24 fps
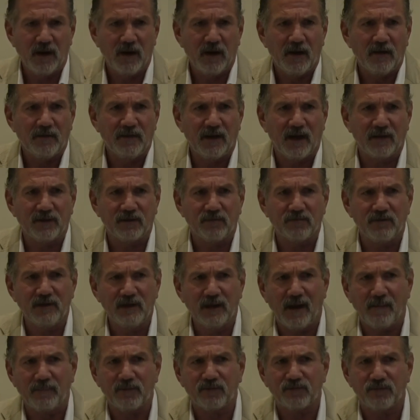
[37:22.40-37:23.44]
that the
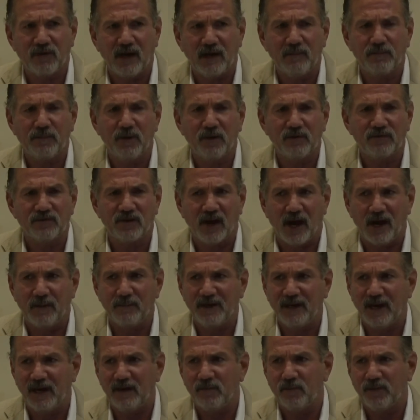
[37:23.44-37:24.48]
relapse rate
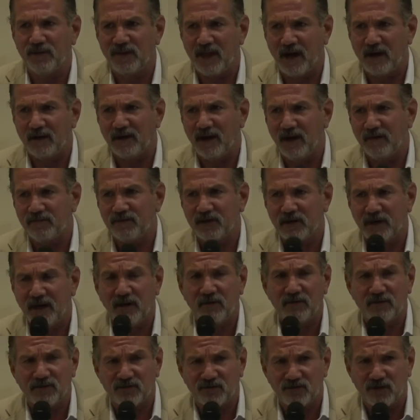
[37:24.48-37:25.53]
post-Ibogaine without
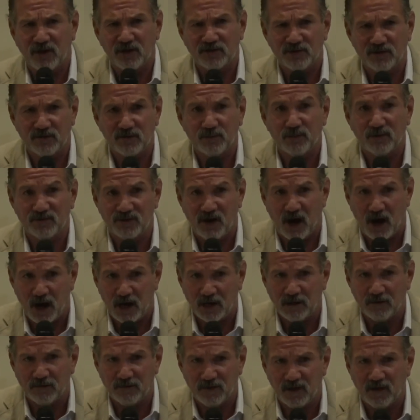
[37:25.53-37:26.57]
aftercare instructions was
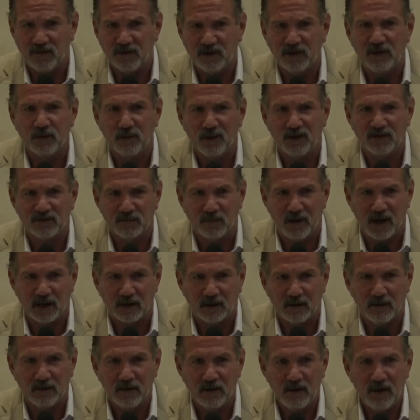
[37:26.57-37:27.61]
higher than the U.S.
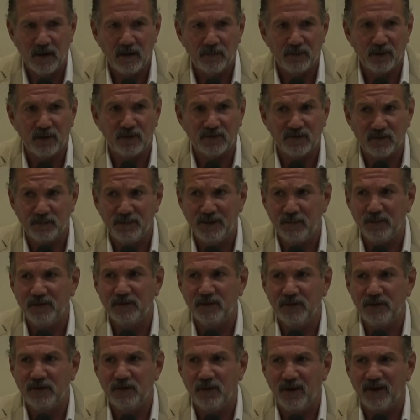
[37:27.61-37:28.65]
model. Because the people in
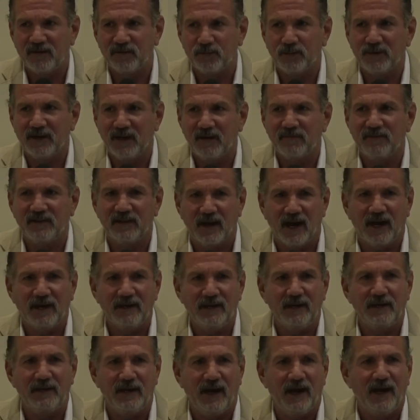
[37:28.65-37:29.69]
the U.S. were given
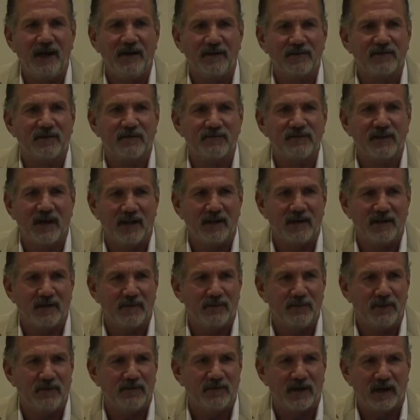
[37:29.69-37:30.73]
90 days of telling
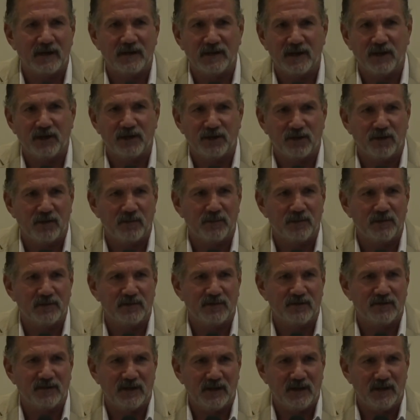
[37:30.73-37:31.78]
them you've got an incurable
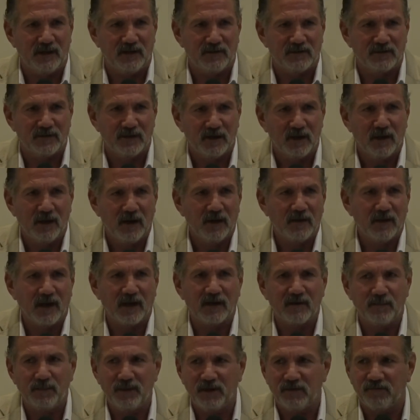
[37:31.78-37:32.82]
disease that
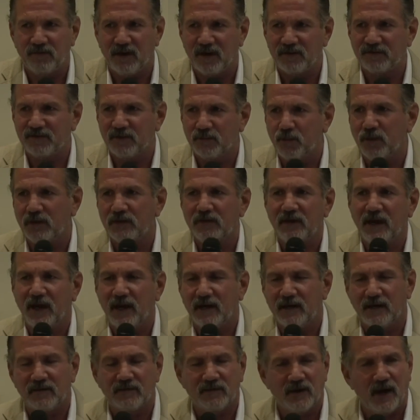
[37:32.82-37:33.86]
could be arrested one day
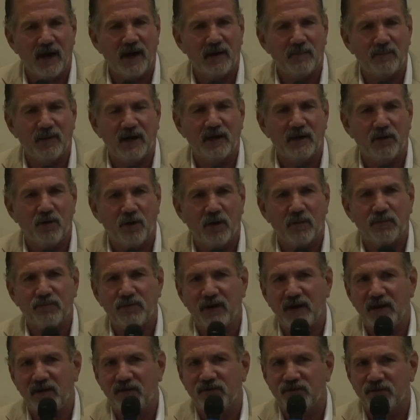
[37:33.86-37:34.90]
at a time by
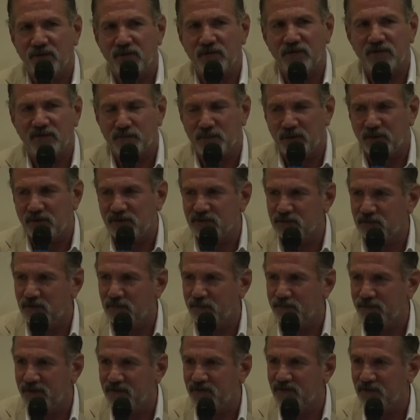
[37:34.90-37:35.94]
incorporating certain spiritual
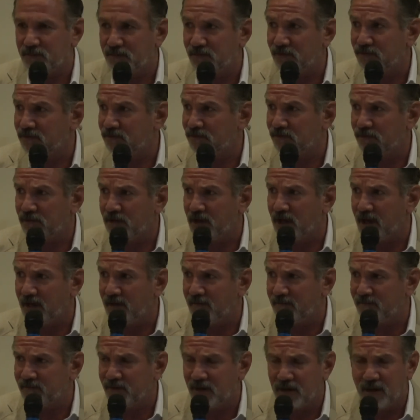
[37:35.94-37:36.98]
principles in your
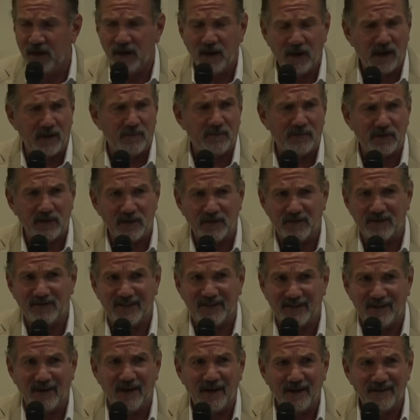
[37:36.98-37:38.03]
life, and
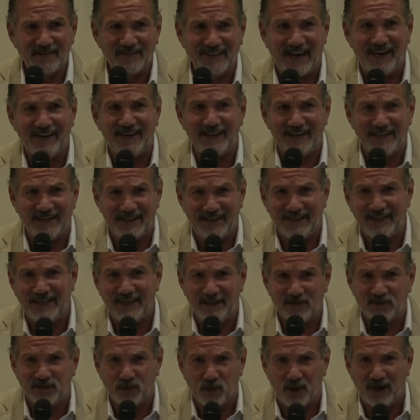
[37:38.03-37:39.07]
staying
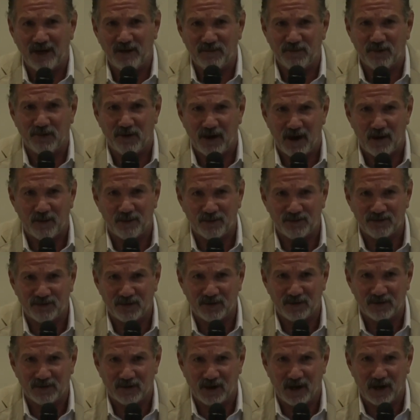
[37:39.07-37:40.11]
clean 24 hours
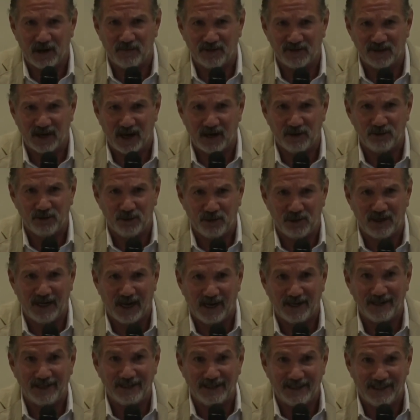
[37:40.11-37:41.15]
at a time is how you
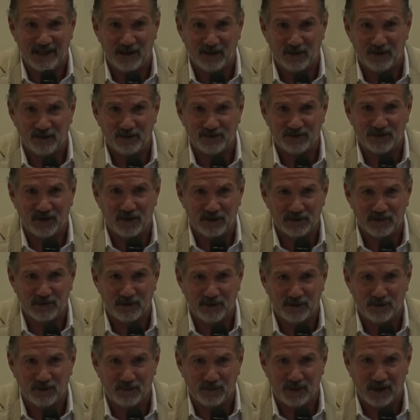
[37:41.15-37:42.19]
get years under
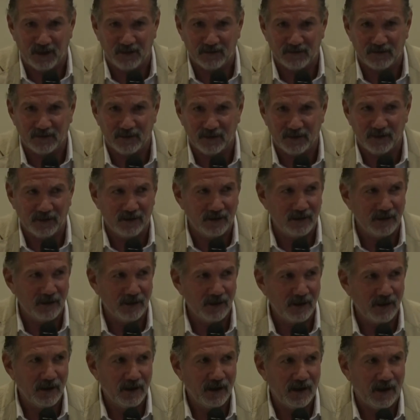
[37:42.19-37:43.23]
your belt.
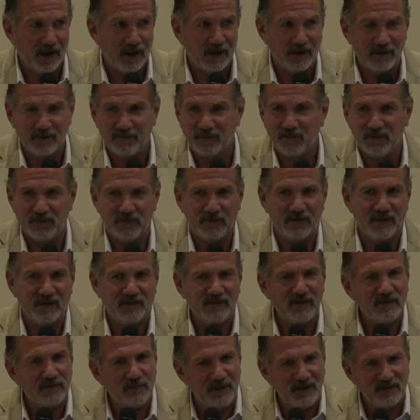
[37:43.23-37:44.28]
And this
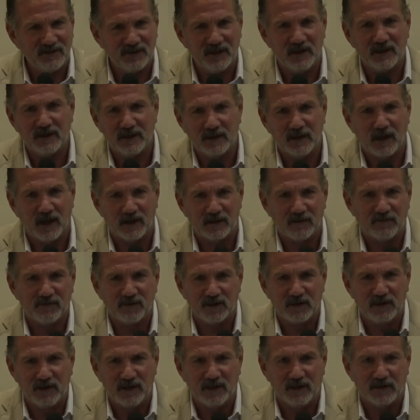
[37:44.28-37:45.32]
is missing in a lot of the
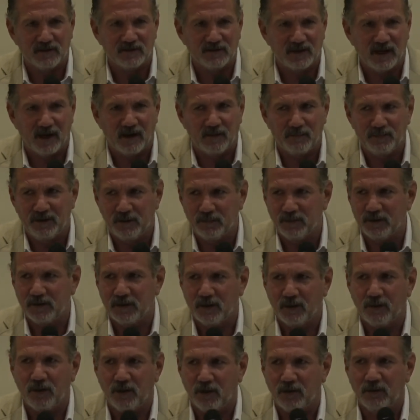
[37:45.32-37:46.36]
clinics now. People
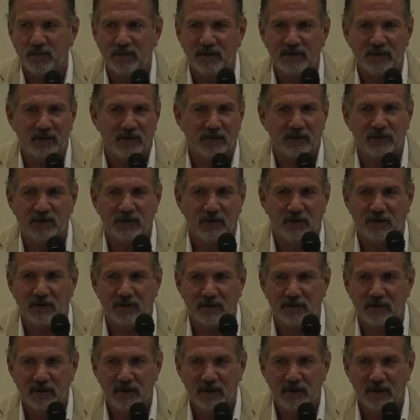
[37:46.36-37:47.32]
go home and you're cured.